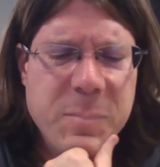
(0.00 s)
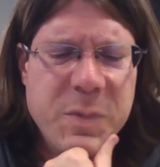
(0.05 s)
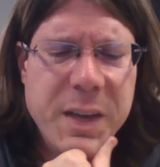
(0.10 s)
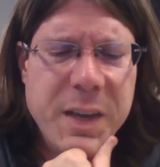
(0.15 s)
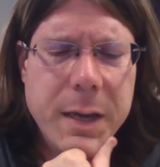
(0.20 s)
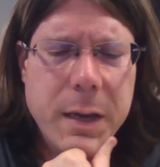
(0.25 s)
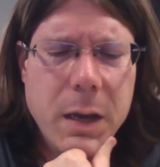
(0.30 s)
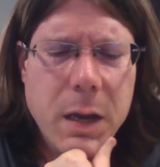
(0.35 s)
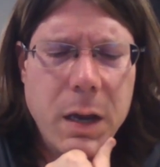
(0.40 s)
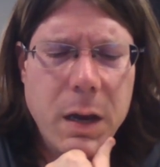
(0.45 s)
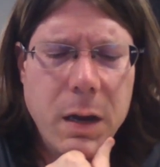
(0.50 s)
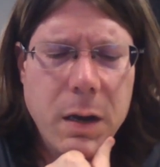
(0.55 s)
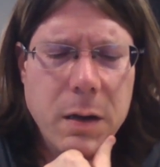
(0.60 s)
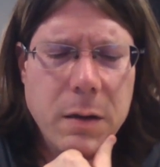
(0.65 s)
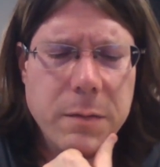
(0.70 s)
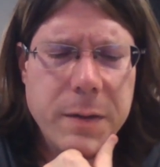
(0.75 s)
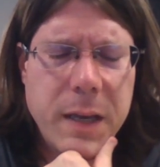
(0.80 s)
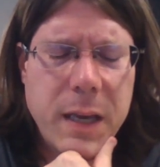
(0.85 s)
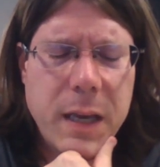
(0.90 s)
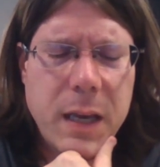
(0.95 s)
Thinking
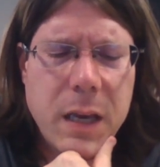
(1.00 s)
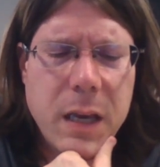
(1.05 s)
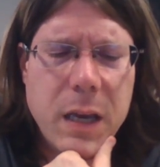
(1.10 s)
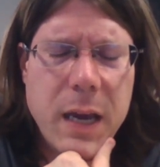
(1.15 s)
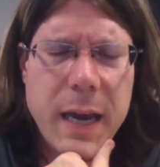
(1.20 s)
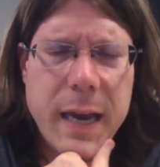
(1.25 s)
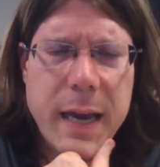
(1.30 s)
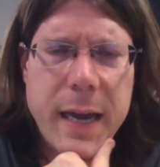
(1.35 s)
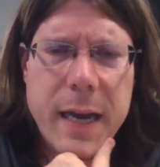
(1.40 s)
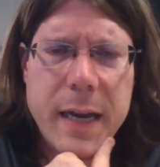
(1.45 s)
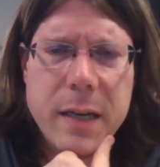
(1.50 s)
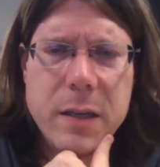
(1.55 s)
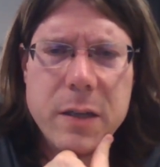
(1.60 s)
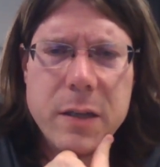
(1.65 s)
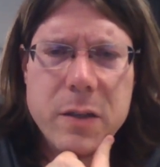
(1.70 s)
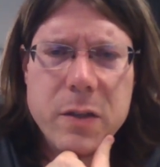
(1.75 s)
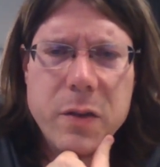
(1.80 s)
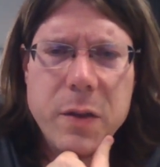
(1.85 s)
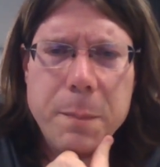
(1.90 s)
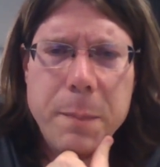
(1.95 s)
of, he
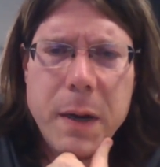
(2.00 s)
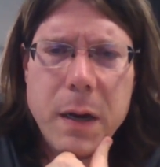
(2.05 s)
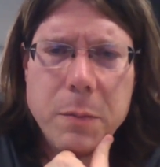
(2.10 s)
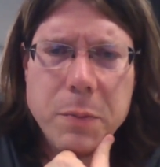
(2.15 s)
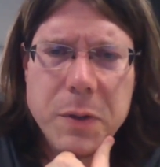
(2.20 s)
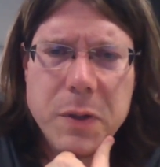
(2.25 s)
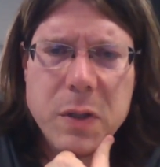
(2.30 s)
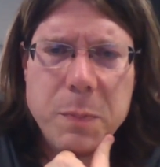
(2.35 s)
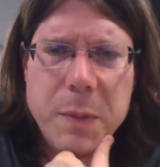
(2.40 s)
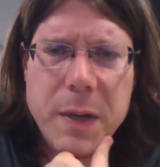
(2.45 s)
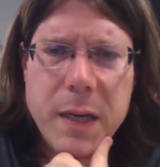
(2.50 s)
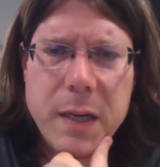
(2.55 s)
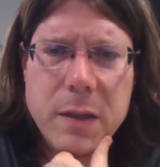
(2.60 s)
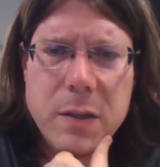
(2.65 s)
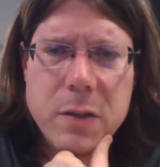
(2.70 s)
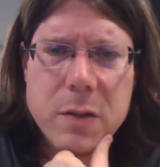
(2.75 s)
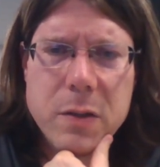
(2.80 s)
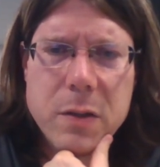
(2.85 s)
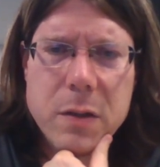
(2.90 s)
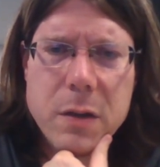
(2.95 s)
has the public
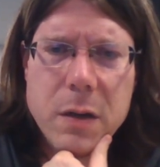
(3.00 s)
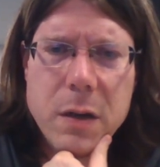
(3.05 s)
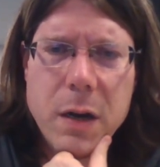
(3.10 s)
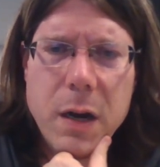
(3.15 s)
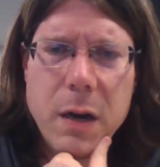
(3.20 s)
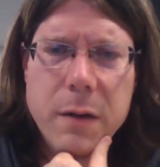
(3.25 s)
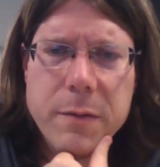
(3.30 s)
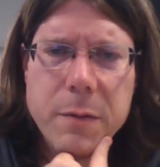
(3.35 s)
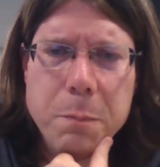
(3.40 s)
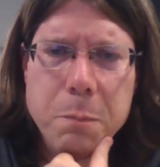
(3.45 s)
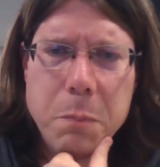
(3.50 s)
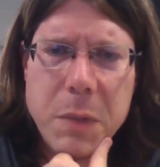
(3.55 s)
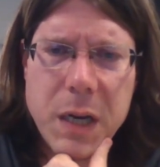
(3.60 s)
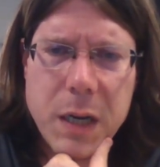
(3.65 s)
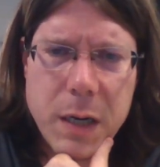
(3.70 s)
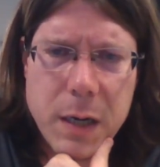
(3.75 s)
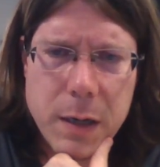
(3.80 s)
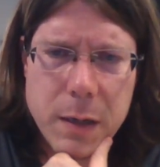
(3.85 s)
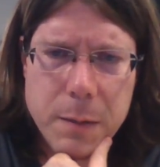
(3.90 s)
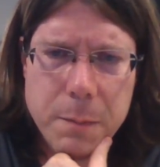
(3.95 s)
space of a
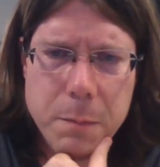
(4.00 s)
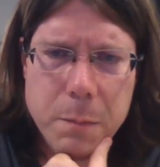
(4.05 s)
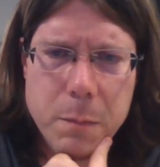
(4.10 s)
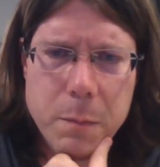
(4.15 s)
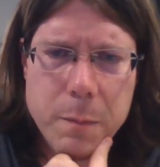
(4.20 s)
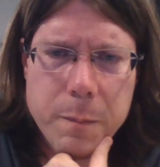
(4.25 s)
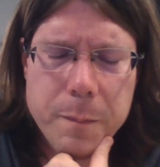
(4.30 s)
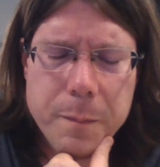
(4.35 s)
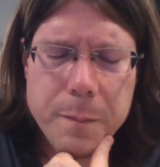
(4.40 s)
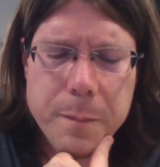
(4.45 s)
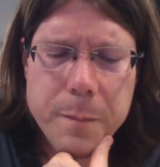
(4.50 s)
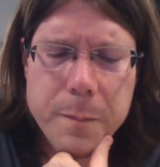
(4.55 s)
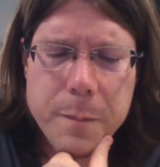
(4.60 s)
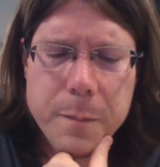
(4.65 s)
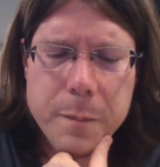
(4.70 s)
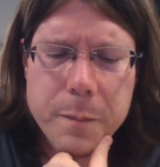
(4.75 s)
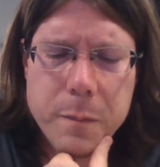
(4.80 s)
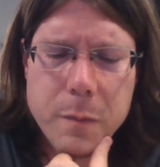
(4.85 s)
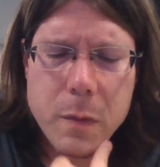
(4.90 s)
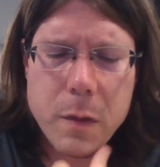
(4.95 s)
Medium
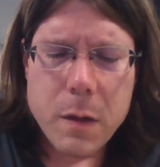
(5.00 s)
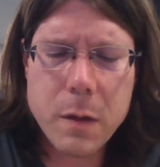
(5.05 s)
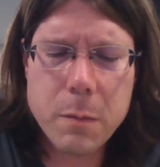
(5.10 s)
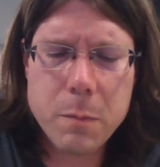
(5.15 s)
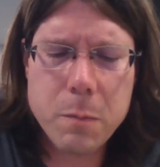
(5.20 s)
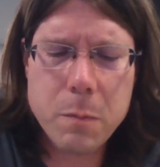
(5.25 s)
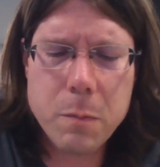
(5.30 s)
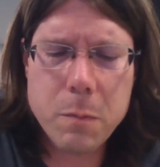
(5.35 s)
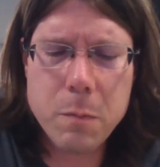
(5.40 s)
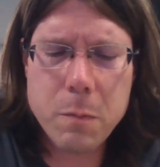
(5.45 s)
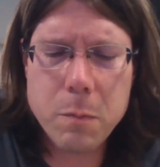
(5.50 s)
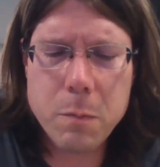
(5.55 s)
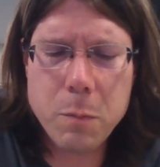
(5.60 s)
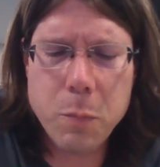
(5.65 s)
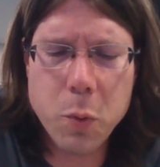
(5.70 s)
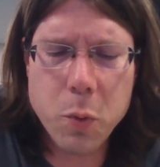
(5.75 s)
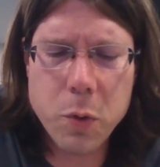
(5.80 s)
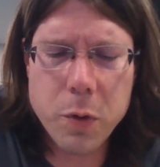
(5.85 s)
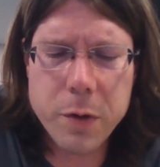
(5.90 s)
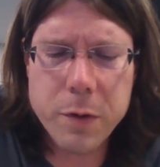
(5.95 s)

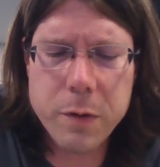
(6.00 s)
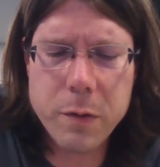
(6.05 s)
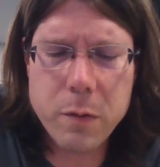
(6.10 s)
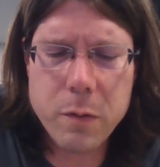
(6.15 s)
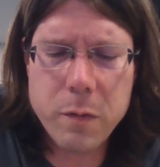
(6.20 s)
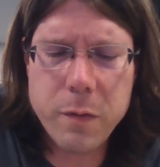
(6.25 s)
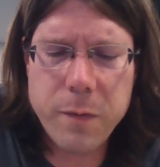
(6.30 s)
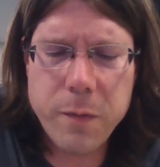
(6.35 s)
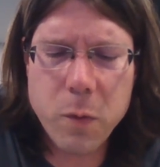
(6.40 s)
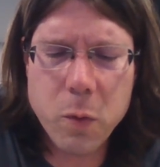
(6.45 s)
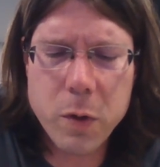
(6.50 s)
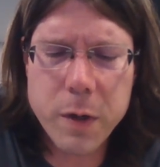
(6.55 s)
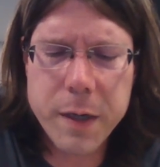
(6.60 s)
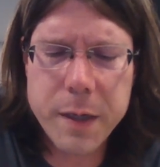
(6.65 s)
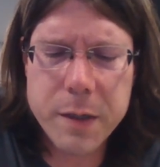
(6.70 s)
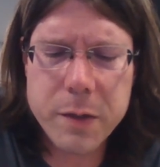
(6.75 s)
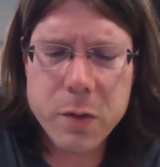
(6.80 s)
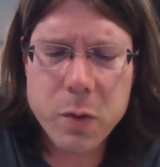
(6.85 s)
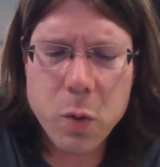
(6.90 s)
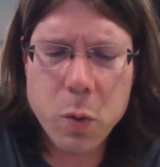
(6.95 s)
board for
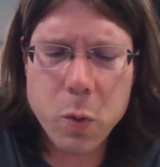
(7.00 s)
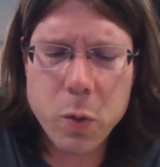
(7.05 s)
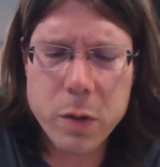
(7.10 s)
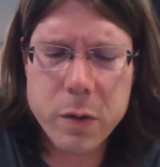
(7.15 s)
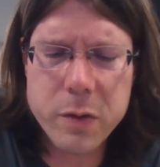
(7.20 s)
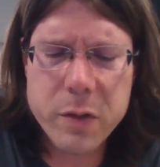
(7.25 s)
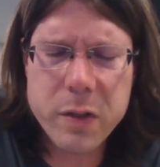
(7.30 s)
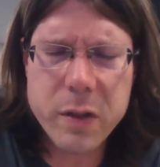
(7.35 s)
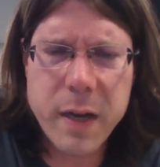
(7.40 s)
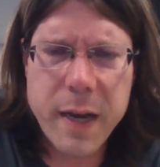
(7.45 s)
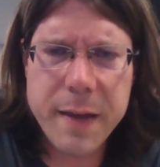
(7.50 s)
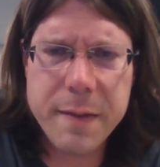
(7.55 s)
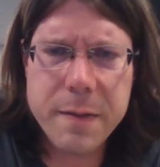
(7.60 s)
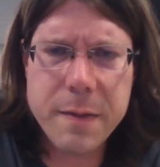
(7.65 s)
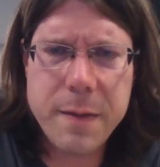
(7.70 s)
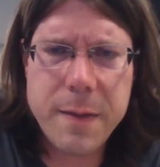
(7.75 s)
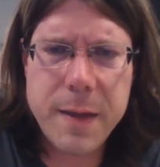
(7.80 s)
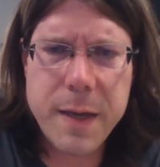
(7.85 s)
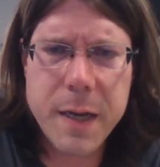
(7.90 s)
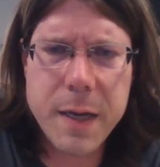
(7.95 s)
his course,
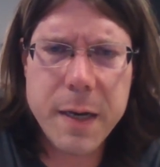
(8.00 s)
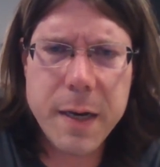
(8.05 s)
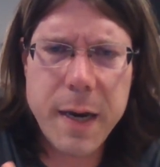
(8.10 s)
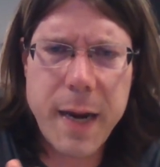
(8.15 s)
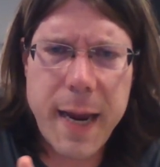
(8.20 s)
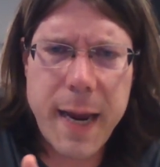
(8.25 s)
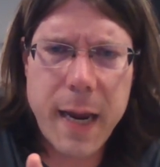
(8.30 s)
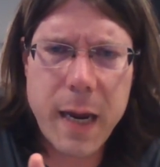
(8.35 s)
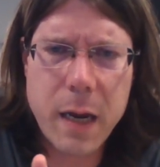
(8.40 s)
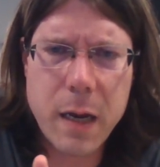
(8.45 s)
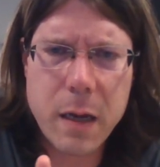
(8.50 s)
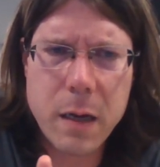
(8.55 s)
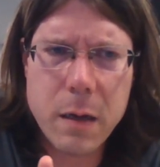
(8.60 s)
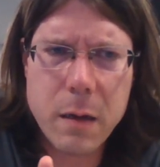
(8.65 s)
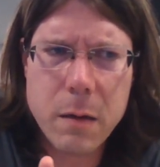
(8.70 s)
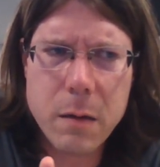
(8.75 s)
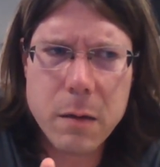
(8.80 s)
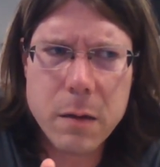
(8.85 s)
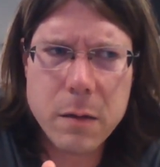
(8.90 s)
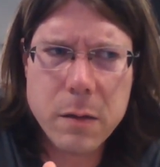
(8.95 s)
and then
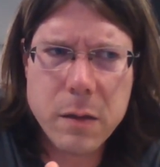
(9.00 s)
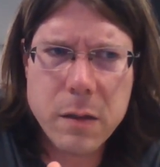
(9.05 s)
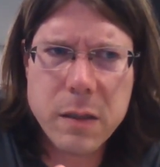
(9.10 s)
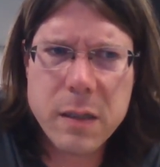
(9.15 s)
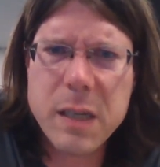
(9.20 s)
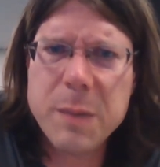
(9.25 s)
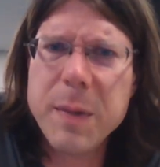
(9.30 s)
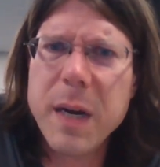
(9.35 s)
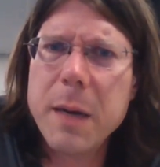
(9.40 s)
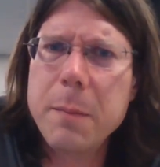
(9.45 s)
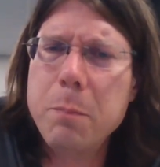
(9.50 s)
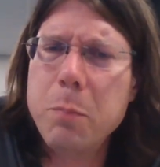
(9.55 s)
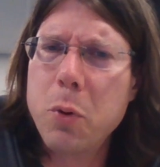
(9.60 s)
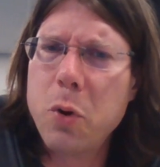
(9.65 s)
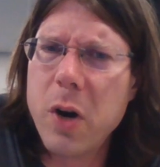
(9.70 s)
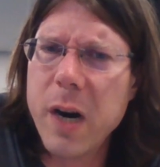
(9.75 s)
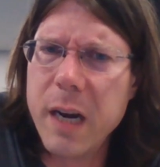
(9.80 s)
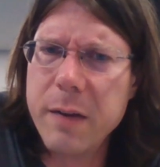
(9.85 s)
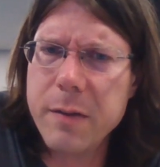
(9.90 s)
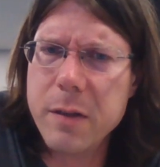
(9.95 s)
a
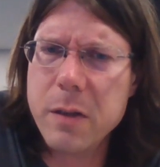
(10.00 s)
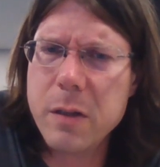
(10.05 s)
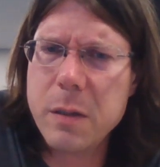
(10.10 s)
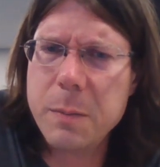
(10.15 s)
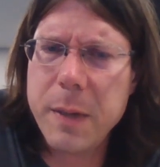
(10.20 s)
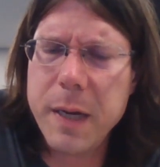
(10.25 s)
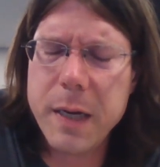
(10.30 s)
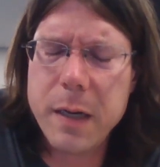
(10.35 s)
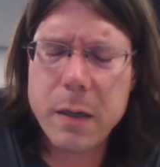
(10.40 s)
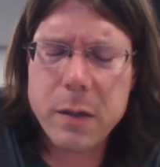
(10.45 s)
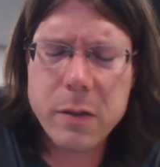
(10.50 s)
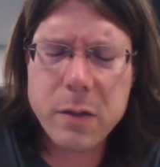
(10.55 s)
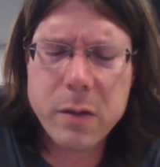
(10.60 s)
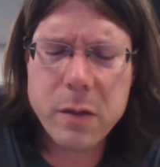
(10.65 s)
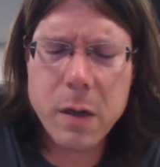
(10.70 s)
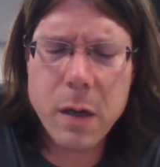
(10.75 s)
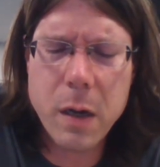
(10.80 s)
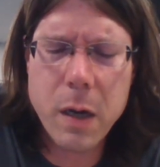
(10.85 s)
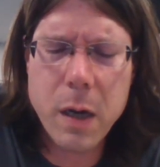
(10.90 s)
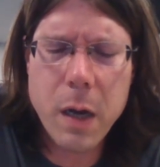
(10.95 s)
semi-private
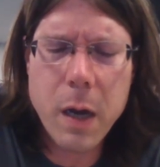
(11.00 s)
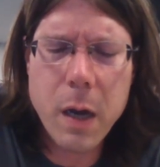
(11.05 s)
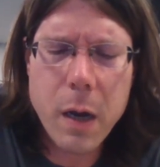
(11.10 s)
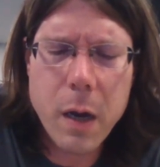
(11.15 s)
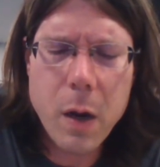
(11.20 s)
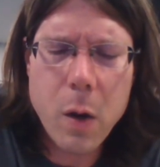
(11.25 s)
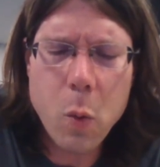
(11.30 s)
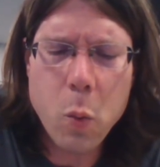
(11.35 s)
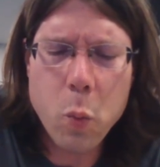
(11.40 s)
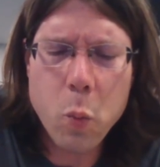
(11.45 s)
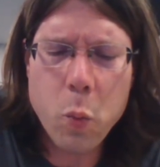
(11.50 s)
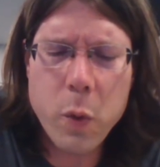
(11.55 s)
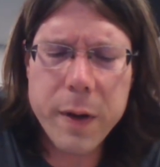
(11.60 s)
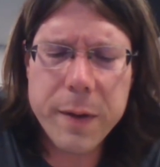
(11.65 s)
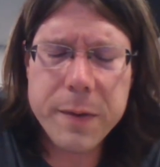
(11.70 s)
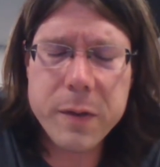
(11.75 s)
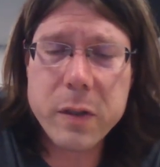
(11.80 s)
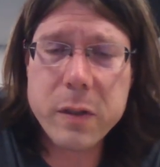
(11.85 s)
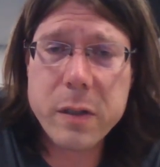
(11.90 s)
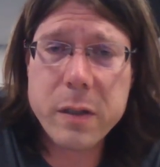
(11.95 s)
space
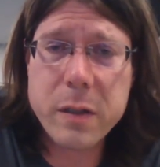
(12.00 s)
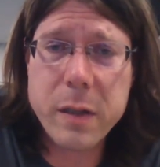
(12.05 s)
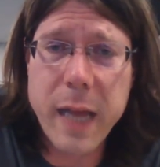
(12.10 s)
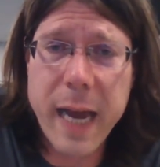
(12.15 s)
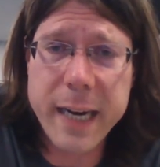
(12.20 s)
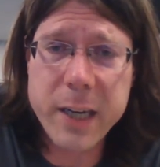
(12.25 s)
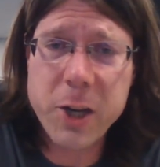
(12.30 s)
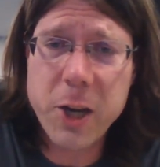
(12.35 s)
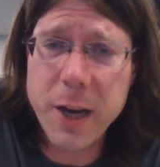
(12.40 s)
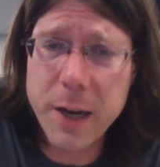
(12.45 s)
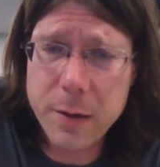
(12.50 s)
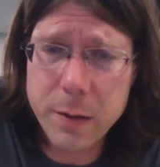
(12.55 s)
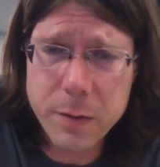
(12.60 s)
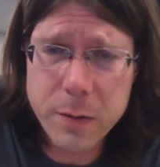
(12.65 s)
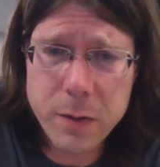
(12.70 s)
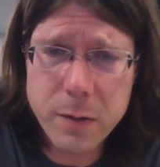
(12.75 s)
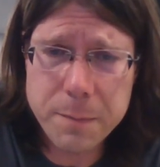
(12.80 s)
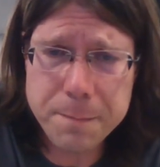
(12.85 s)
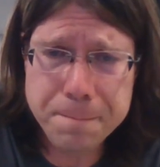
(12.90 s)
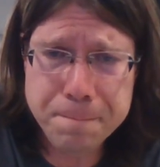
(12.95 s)
with Slack
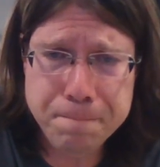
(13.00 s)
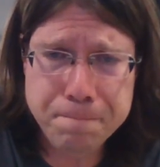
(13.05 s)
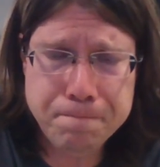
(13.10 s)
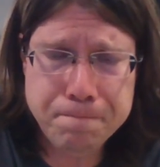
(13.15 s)
channels.